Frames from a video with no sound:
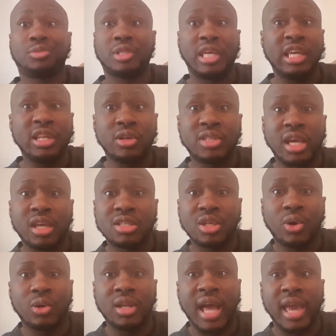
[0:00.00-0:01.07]
He didn't take it
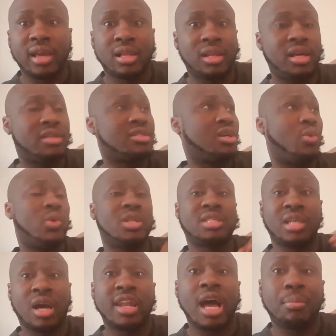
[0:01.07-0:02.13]
toll likely, so we'll
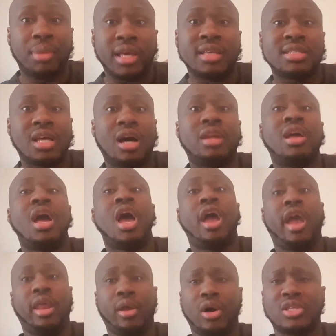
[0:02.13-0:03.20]
see how that plays out.
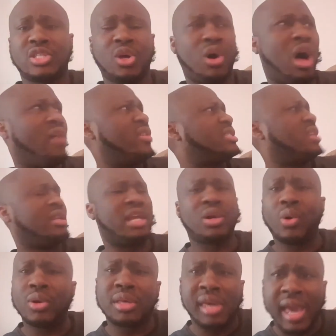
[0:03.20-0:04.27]
And also, all of a sudden, they're
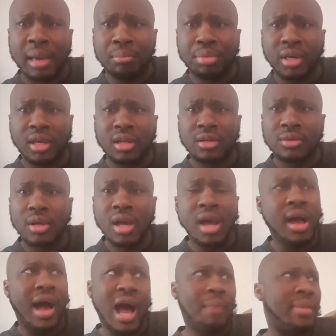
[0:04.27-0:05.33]
going camping.
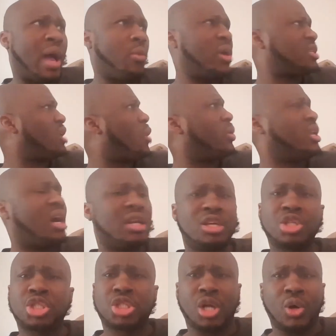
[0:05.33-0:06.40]
I'm like, what's going on with all
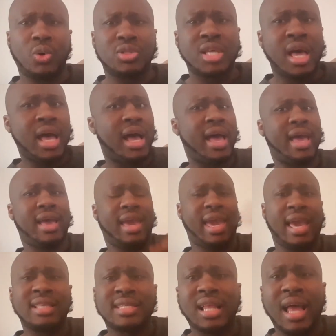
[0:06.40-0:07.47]
these shows?
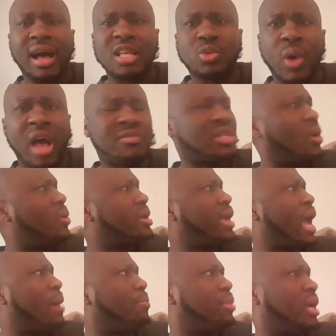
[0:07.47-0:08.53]
ATL Housewives going
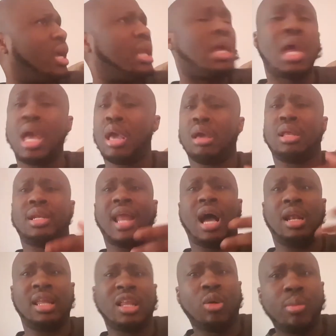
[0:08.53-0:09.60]
camping.
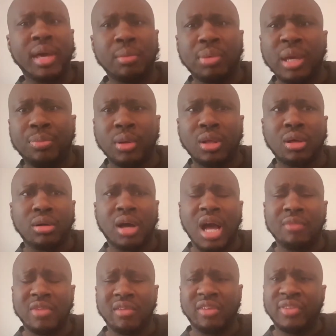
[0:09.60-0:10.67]
Now, Little Women people,
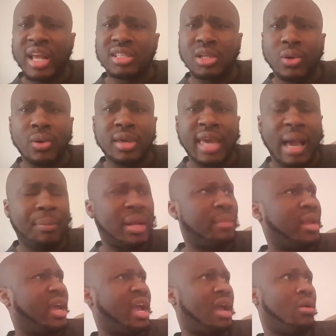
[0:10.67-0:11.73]
I'm, I'm a fan to going camping. I'm
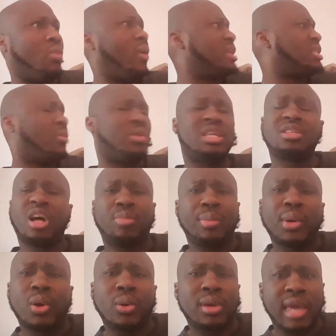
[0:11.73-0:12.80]
like, what's up with these other
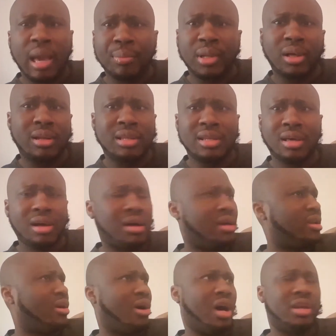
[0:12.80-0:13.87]
people going camping all, uh,
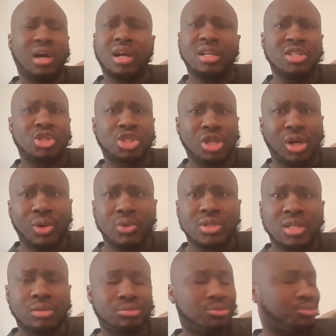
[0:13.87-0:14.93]
you know, on all these shows?